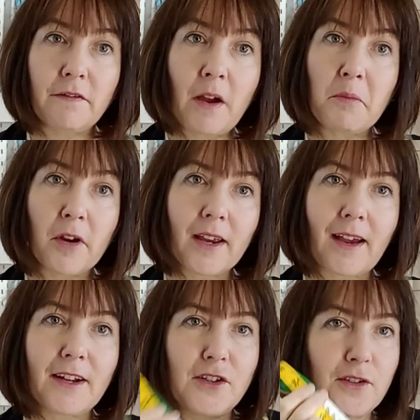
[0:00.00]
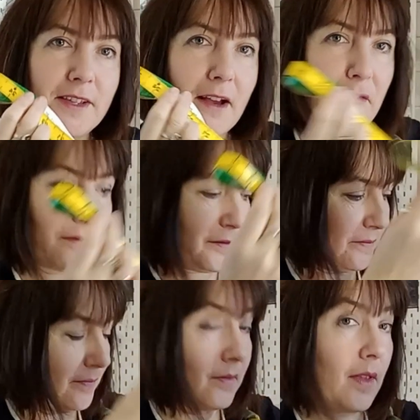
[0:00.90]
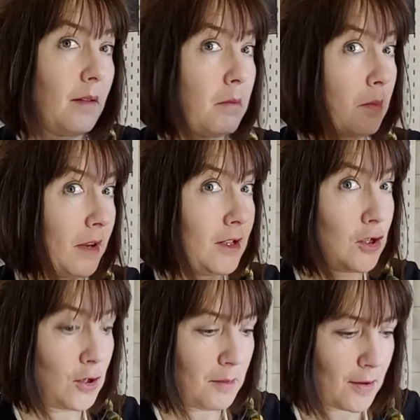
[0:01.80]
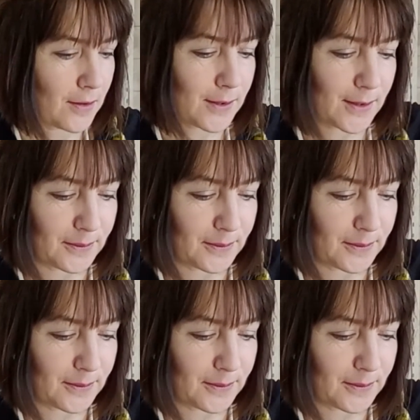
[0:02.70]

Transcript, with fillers: fabric and yourself. Pop it in your shoebox.